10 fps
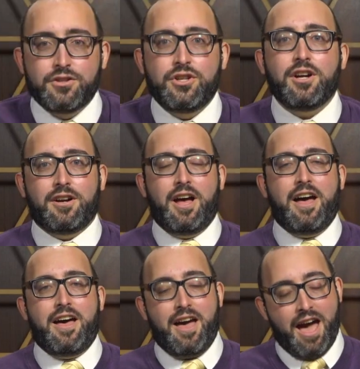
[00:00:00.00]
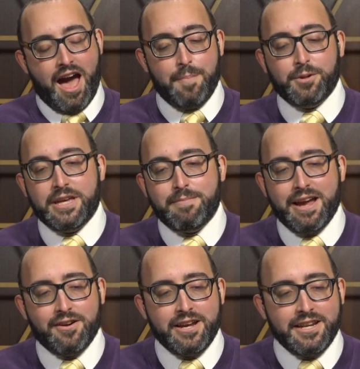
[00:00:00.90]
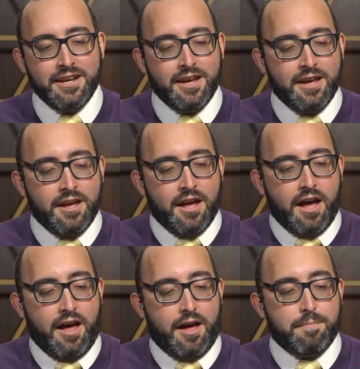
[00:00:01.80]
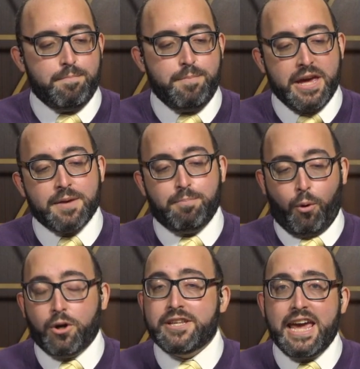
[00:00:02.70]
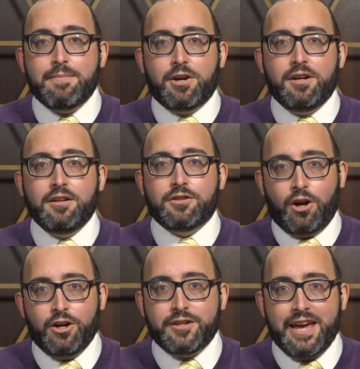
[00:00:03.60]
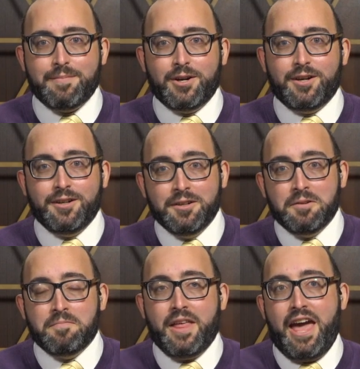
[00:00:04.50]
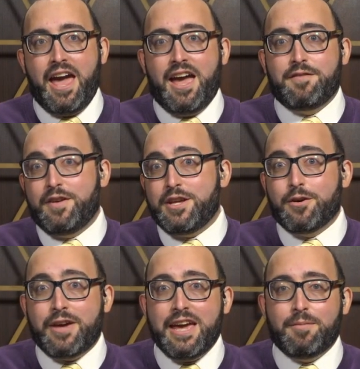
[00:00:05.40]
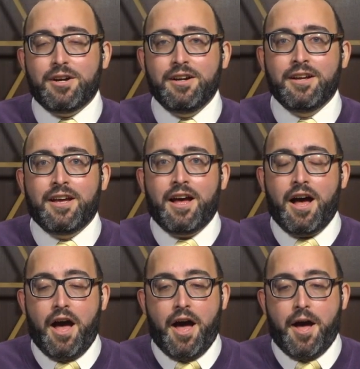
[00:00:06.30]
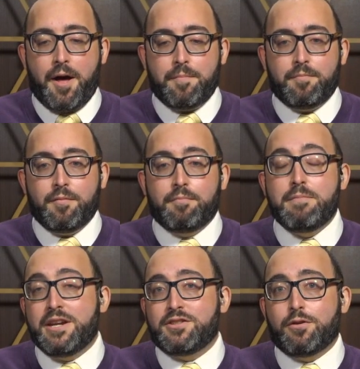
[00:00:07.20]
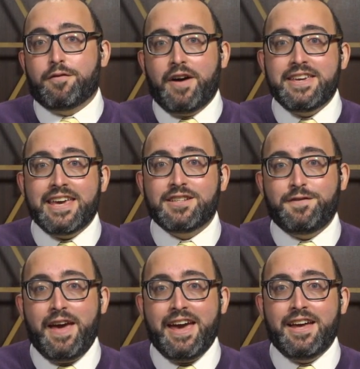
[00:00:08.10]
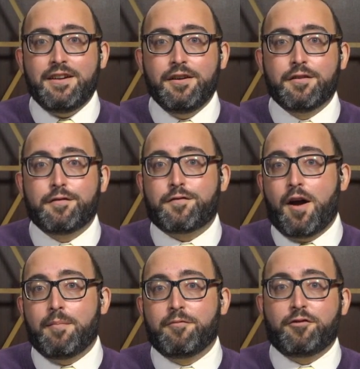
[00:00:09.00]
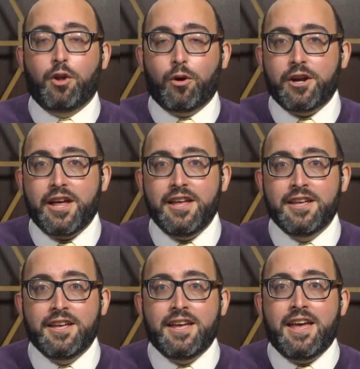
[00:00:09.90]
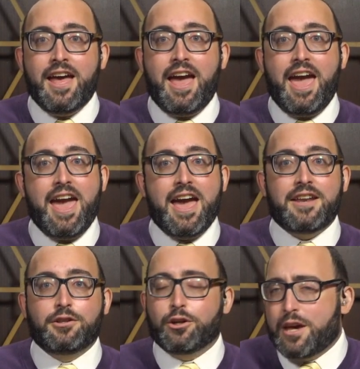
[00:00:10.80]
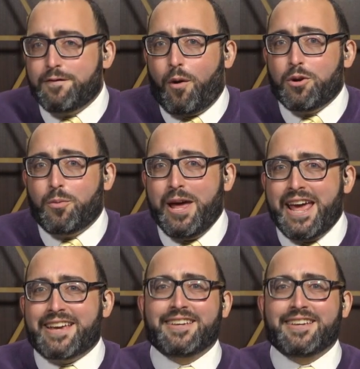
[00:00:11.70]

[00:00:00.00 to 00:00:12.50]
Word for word: Sure. Happily married, big board gamer, card gamer, and video gamer, Minnesota Vikings fan from Florida, and looking forward to winning.